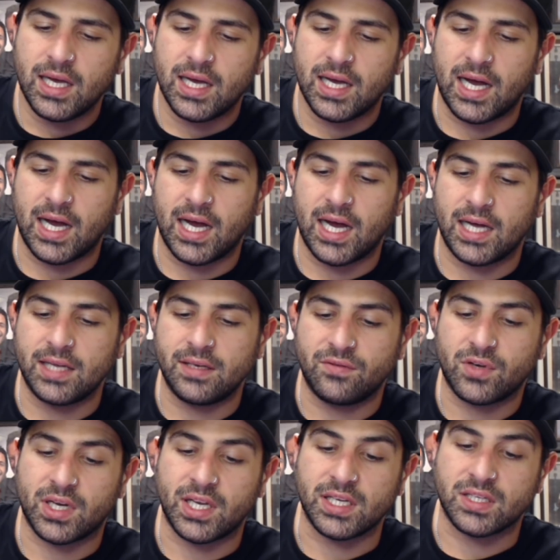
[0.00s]
And you've
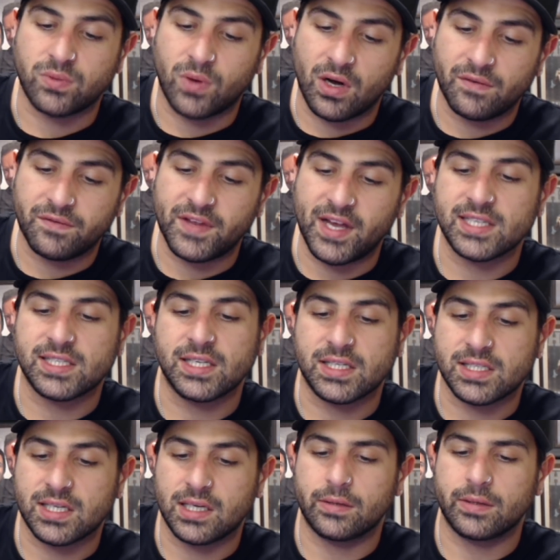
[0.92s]
got here 12,000,
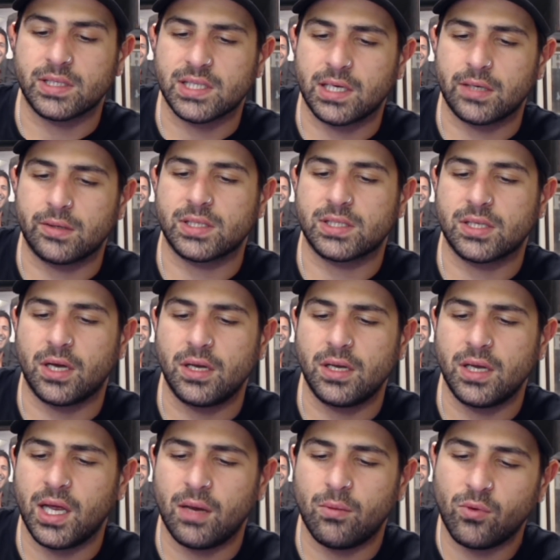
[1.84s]
etc., etc. So
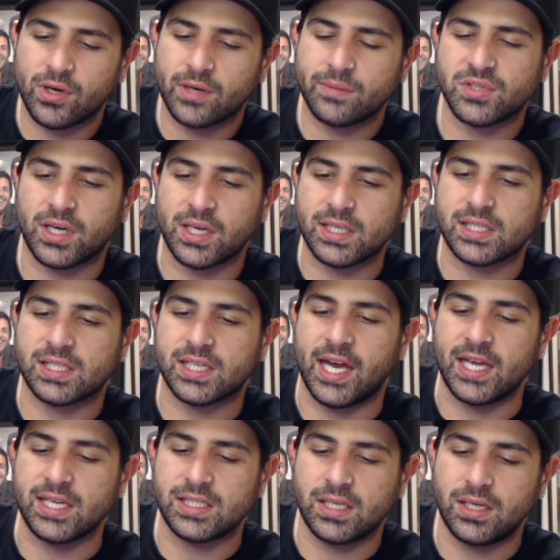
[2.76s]
what I'm trying to
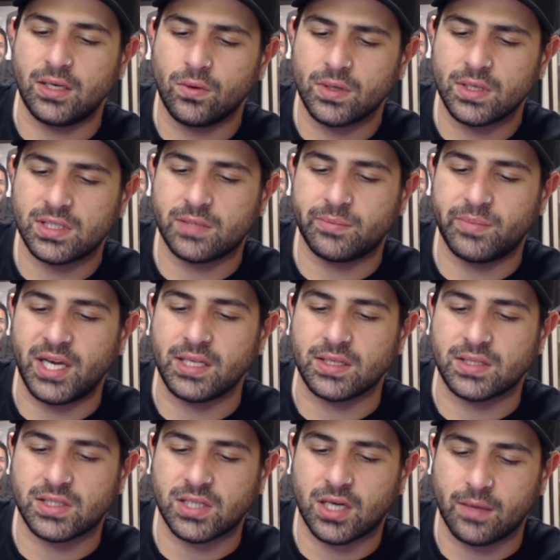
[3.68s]
say is, in order to be in
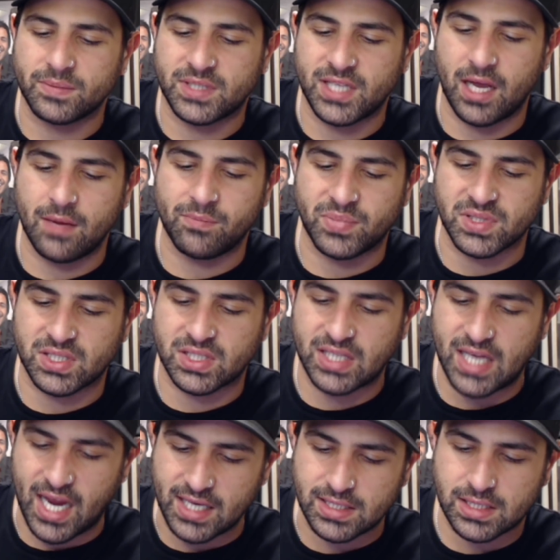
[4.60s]
the top
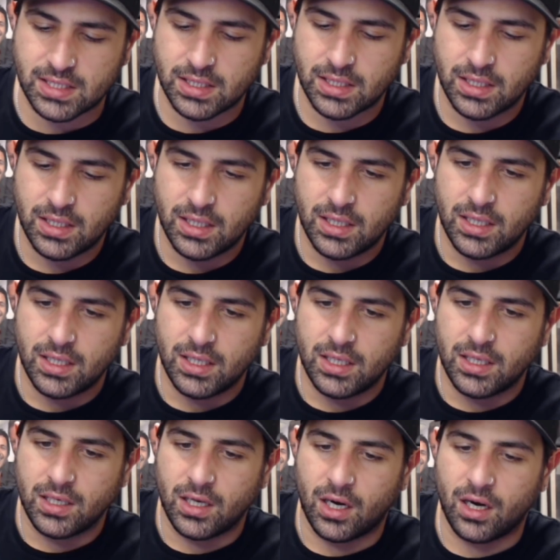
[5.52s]
10%
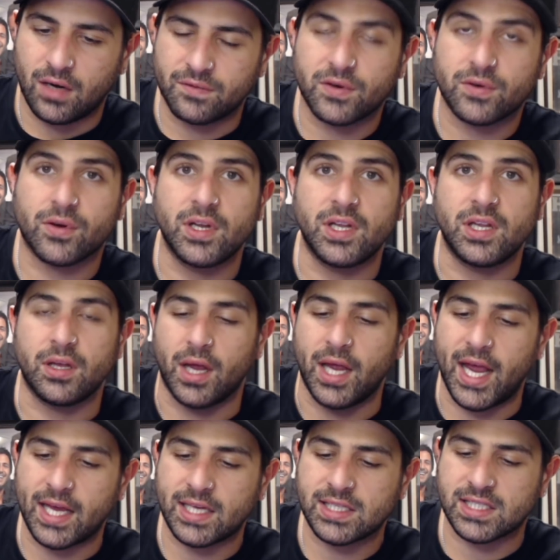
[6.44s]
of
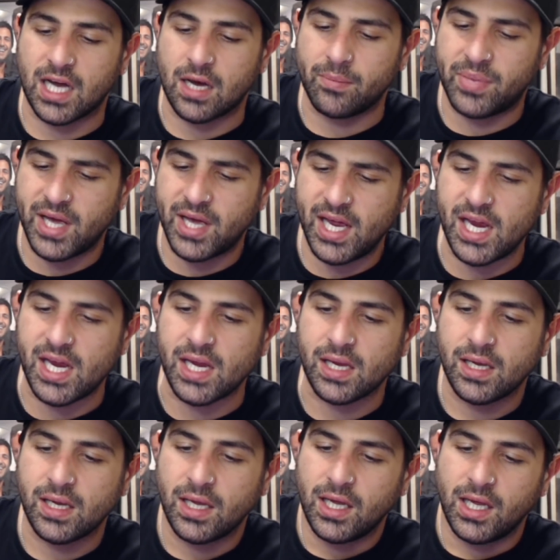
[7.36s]
XRP
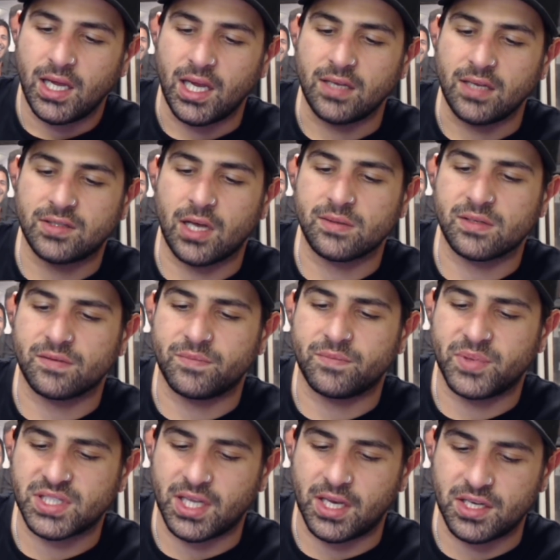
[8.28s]
in terms of
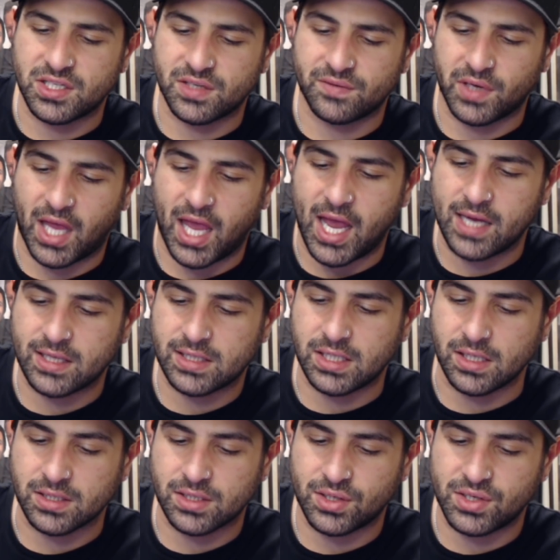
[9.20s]
percentage of accounts
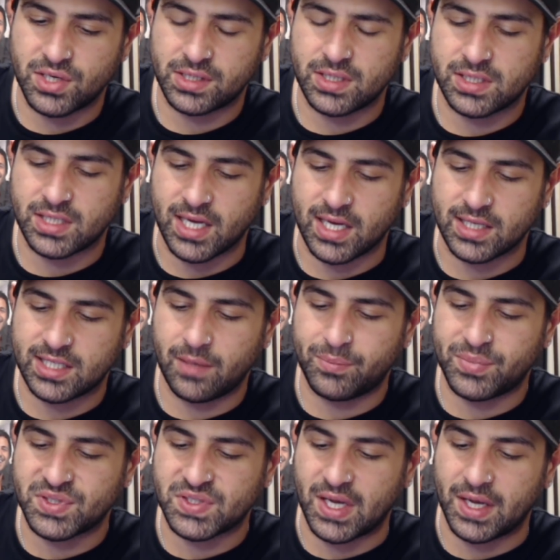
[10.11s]
here, so check this out,
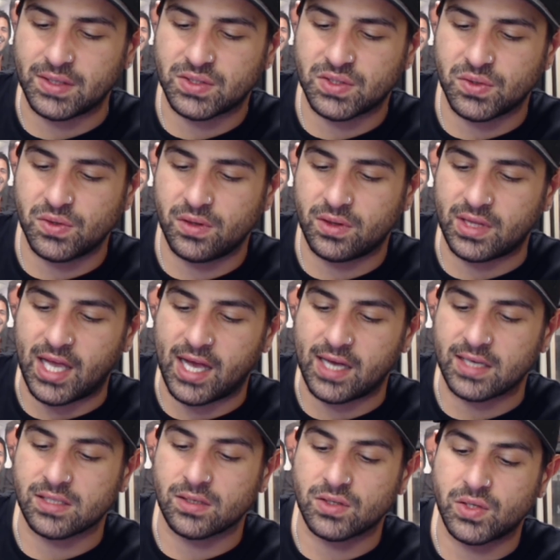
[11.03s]
10%,
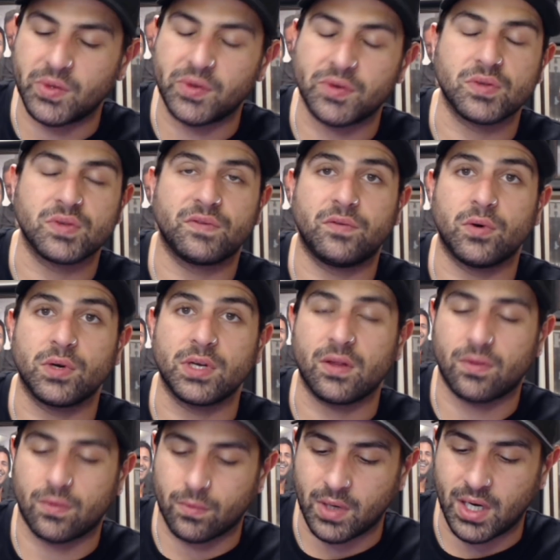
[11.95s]

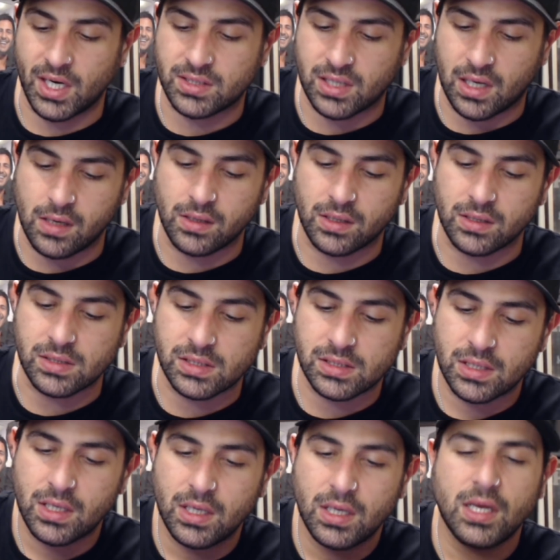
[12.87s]
2,243 tokens.